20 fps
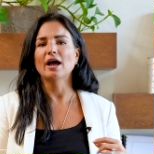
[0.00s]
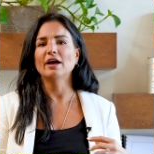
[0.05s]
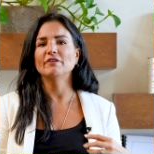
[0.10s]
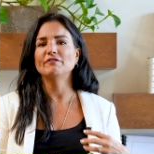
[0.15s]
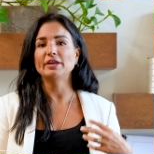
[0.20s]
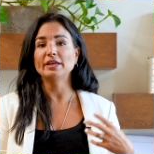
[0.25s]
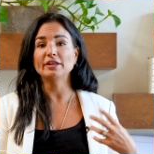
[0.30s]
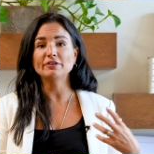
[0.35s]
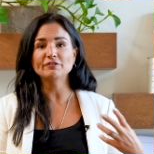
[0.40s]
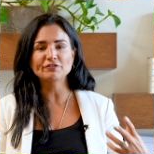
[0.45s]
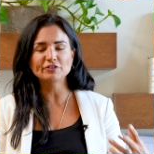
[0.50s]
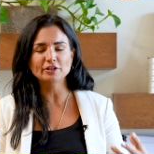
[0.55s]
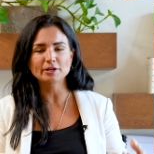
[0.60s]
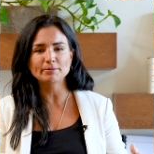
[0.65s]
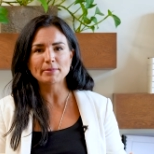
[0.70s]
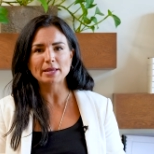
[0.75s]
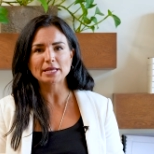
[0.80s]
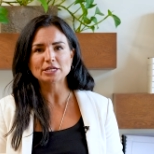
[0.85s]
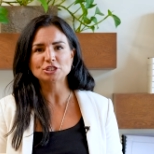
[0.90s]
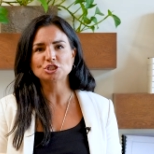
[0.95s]
of
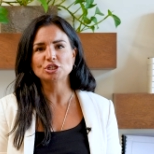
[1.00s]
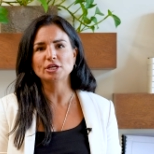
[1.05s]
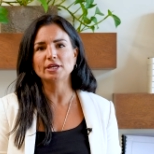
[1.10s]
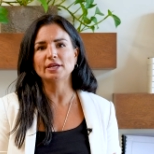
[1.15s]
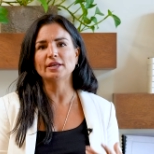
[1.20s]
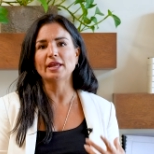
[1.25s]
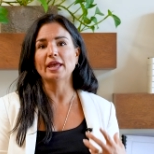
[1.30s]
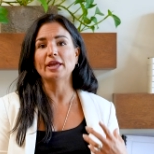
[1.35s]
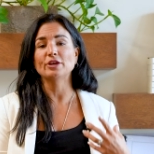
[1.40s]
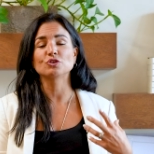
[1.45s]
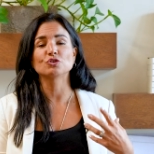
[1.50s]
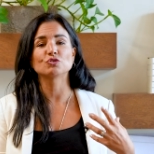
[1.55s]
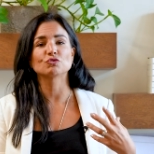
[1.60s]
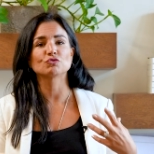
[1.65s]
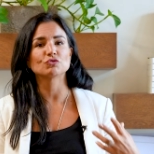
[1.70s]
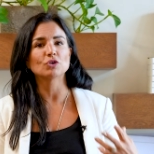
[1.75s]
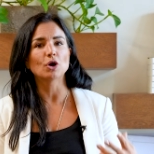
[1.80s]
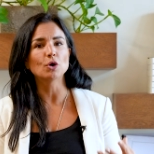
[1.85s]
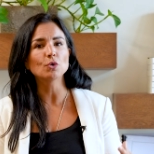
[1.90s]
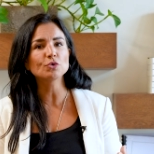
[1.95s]
inflammation and
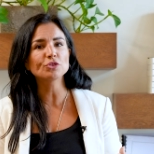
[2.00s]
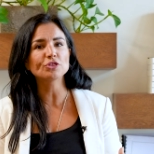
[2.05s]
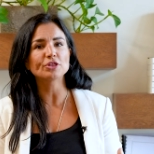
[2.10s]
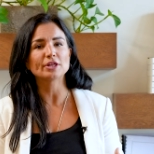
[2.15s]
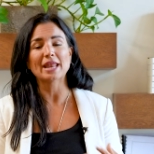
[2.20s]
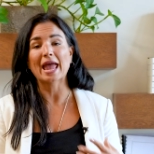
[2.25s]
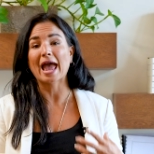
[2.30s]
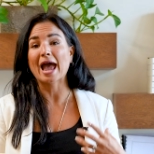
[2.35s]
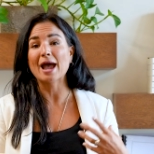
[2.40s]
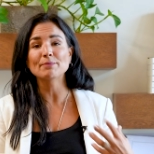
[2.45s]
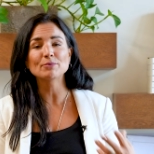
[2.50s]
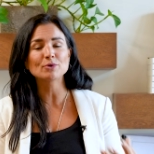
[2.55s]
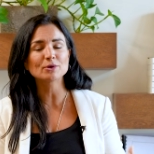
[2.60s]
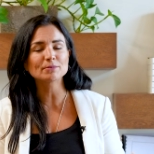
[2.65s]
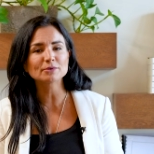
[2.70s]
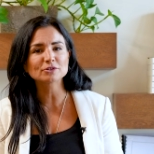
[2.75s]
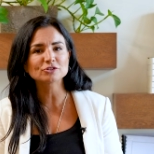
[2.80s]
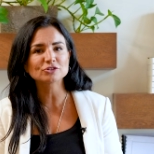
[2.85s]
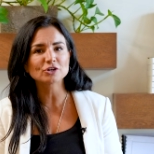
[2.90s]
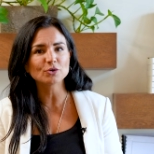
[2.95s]
growth and
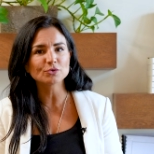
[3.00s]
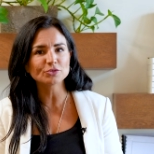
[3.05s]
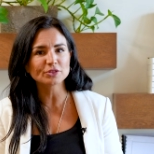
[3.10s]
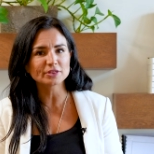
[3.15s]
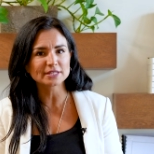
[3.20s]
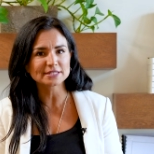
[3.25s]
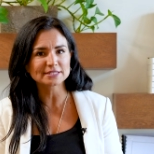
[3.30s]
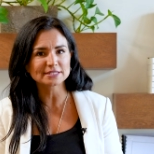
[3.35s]
abnormal growth in the